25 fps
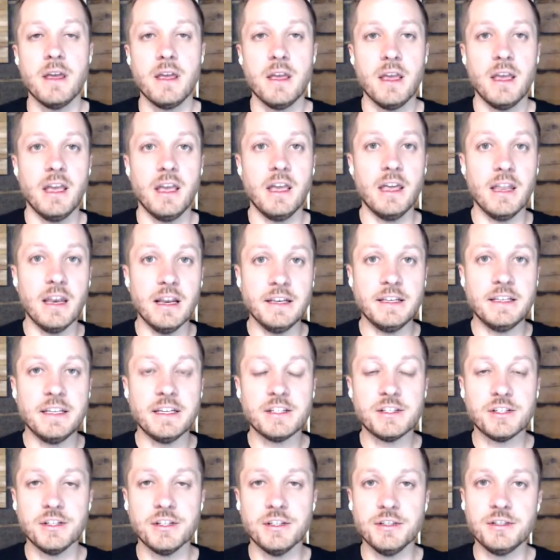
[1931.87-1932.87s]
In
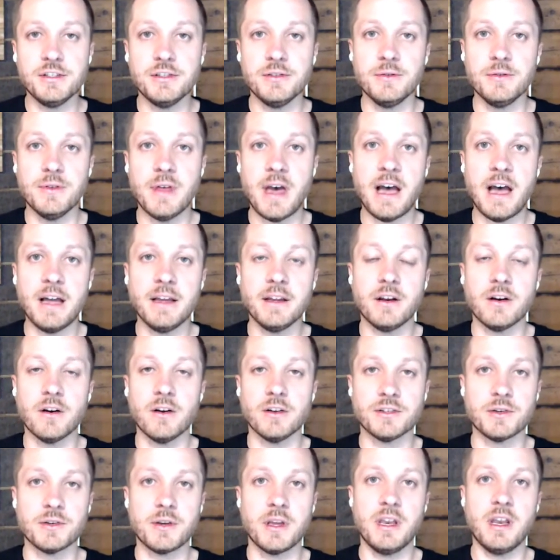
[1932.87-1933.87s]
addition to that, you're
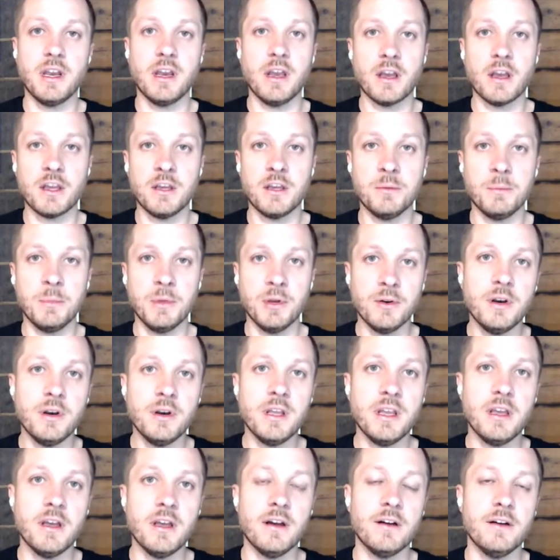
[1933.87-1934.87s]
also getting a
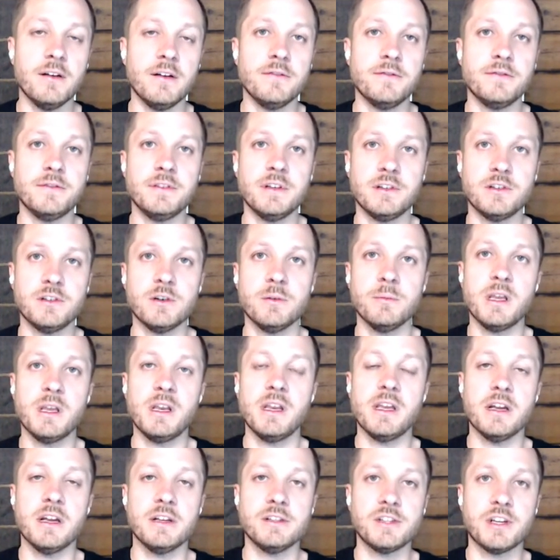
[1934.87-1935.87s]
community of digital
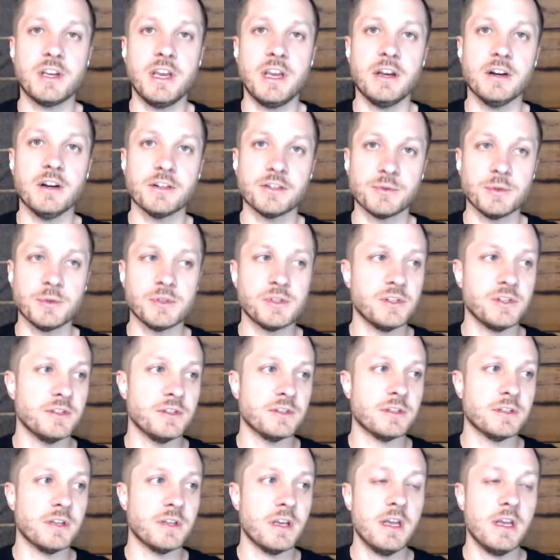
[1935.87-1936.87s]
media educators, which
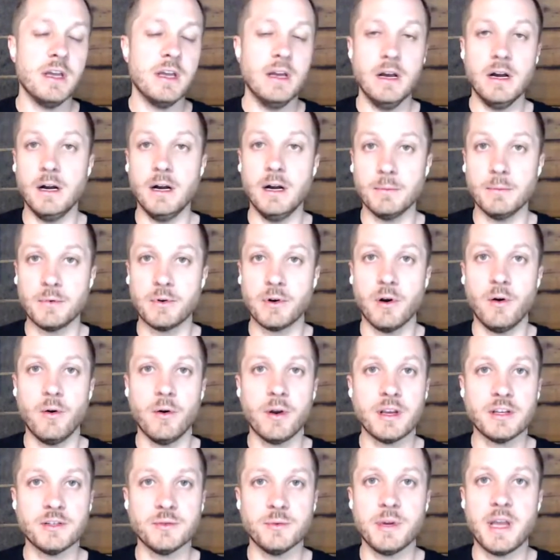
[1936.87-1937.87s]
is growing
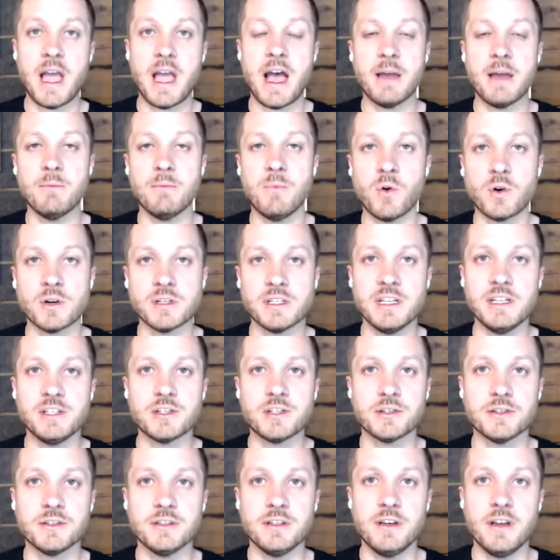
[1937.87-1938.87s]
as we add more
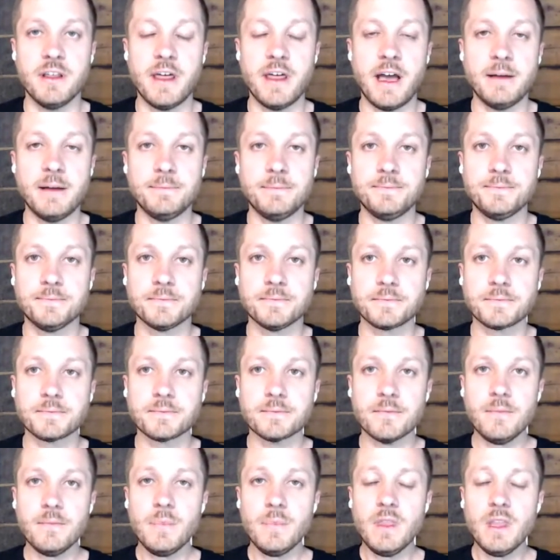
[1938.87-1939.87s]
teachers into that,
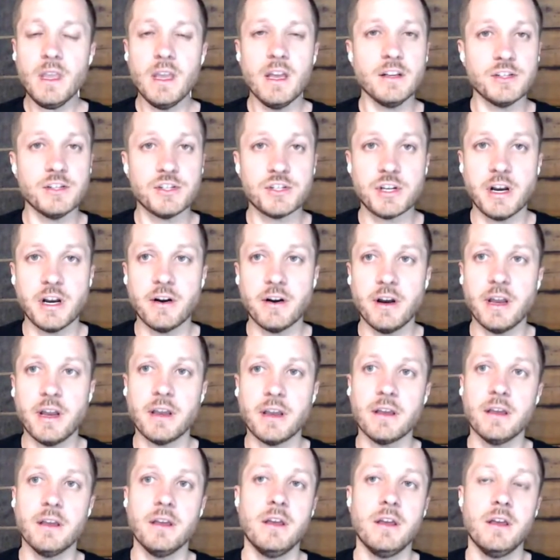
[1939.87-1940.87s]
and sharing,
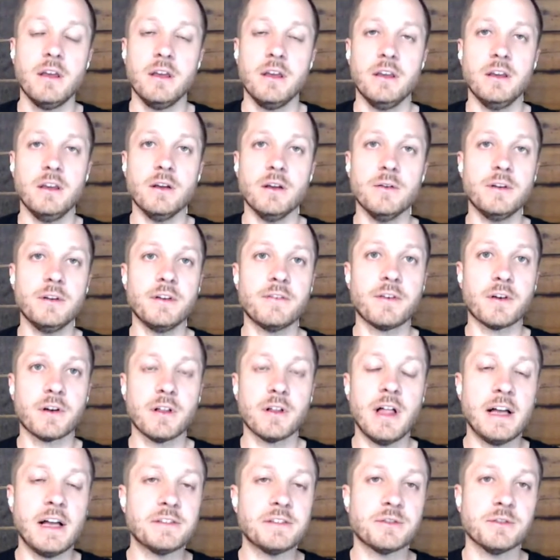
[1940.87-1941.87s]
you know, different
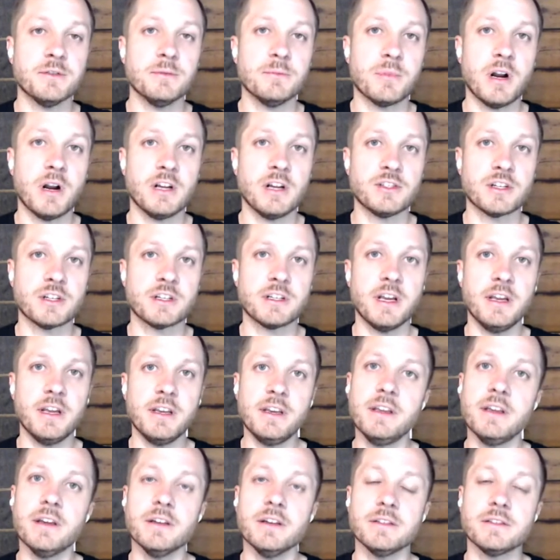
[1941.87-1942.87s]
classroom project
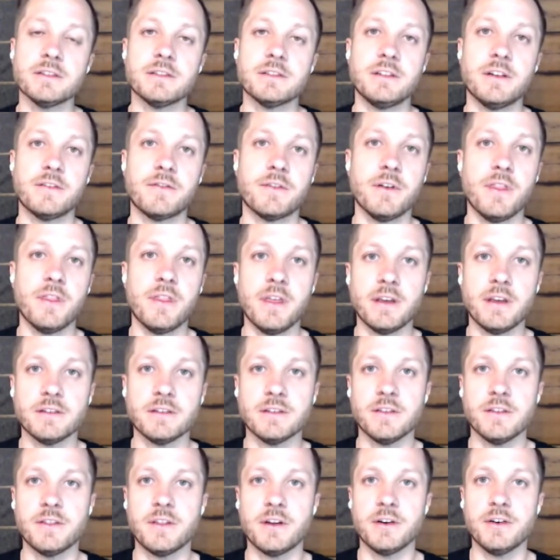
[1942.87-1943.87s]
ideas, different things
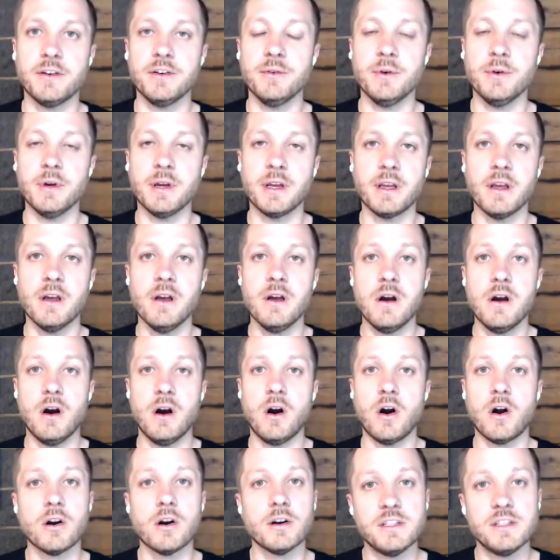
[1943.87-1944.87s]
that they're doing.
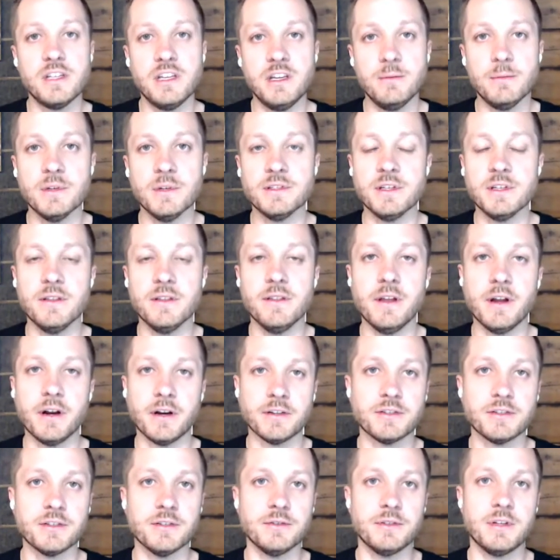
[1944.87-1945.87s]
Our team is in there.
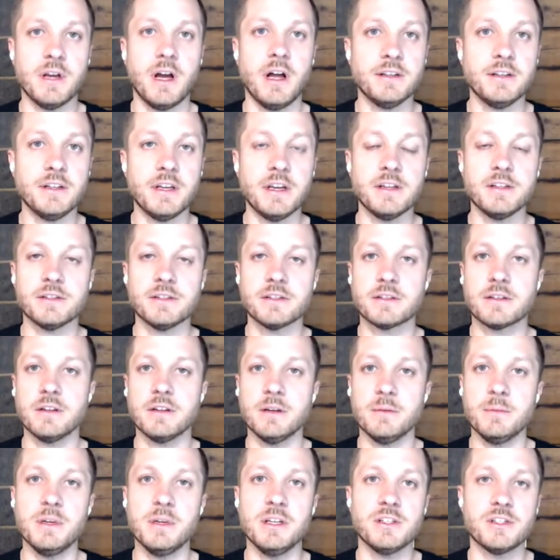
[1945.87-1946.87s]
So Dante's going
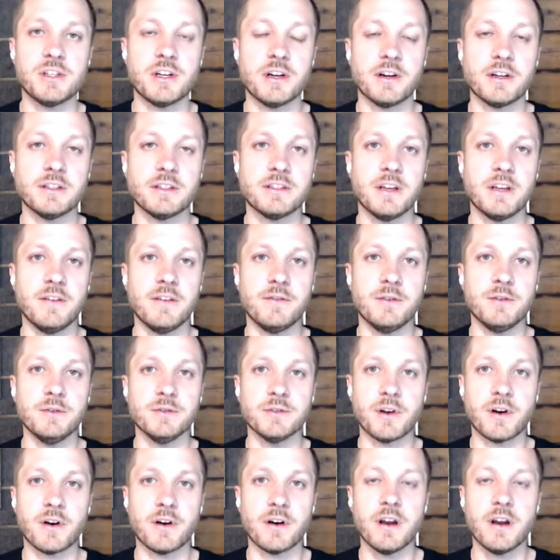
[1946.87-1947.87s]
to be sharing stuff, who's
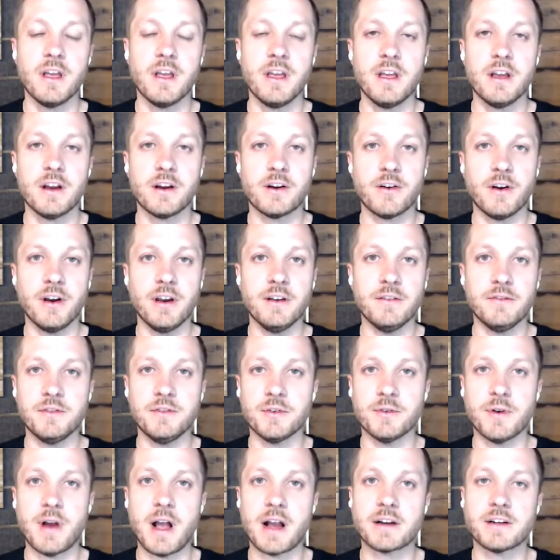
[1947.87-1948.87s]
our creative
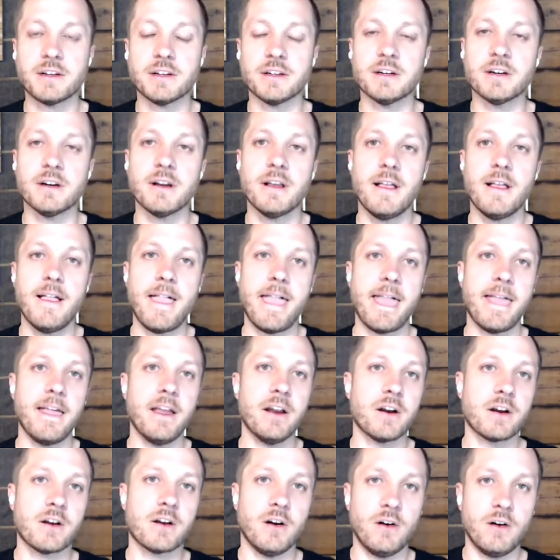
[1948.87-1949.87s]
director.
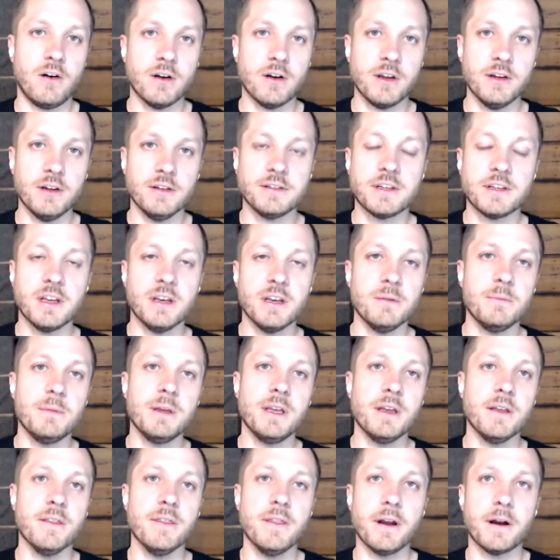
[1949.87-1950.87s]
Eric Allgood's going to be
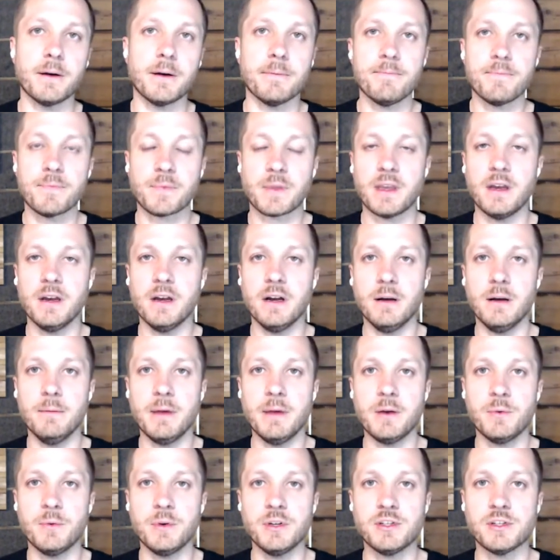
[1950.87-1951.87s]
in there.
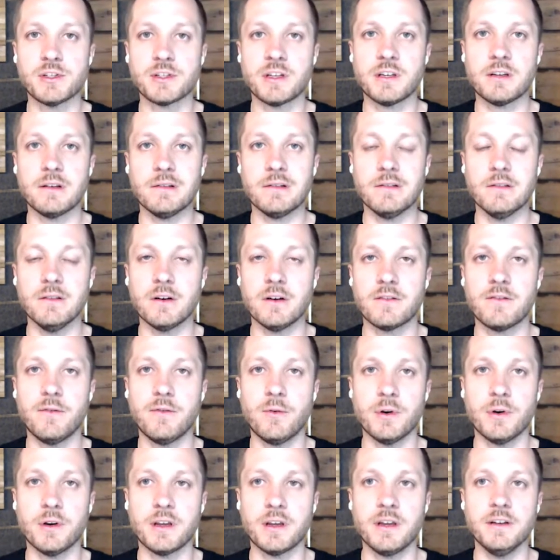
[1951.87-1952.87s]
And we just look
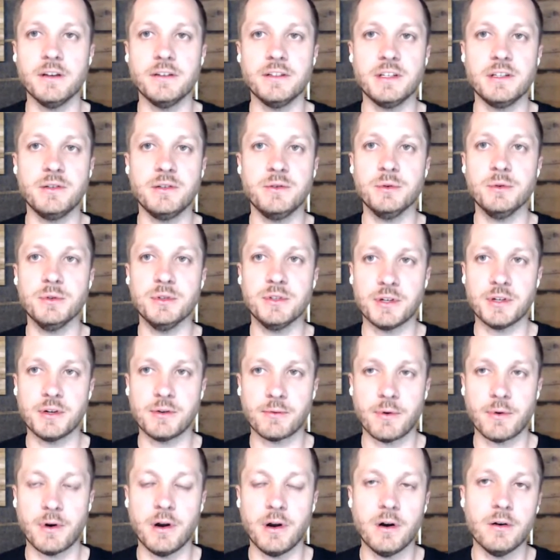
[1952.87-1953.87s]
forward to continuing to
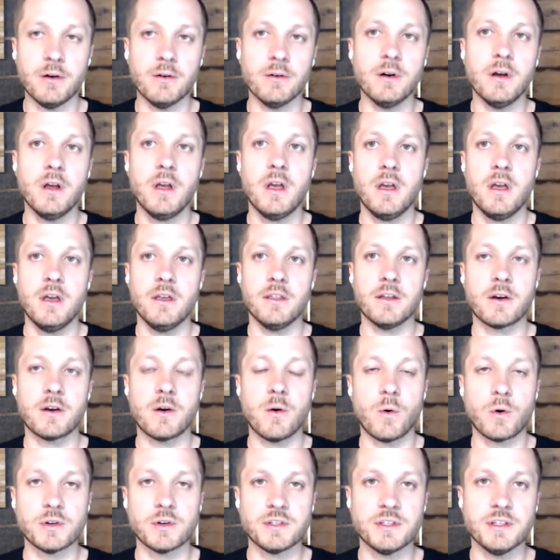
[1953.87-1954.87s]
grow the
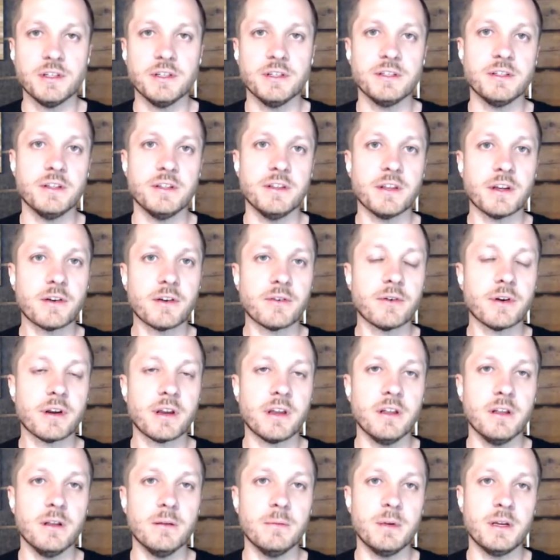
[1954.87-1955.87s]
courses and the
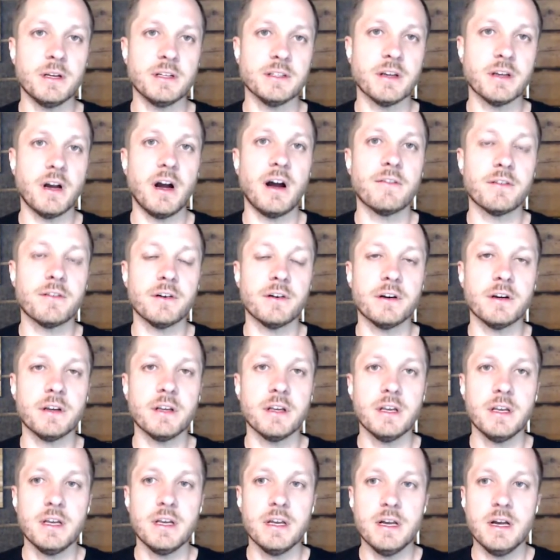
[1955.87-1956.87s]
curriculum that is offered,
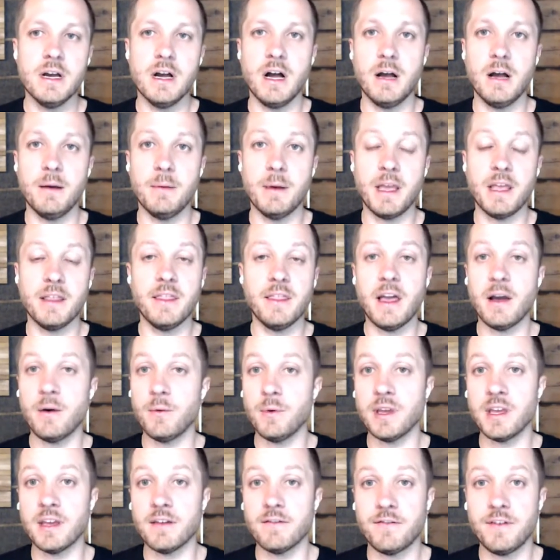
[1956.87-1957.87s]
and that we
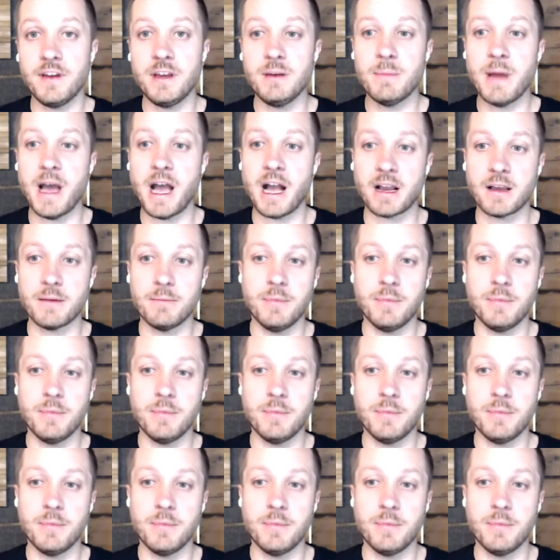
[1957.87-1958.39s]
get feedback.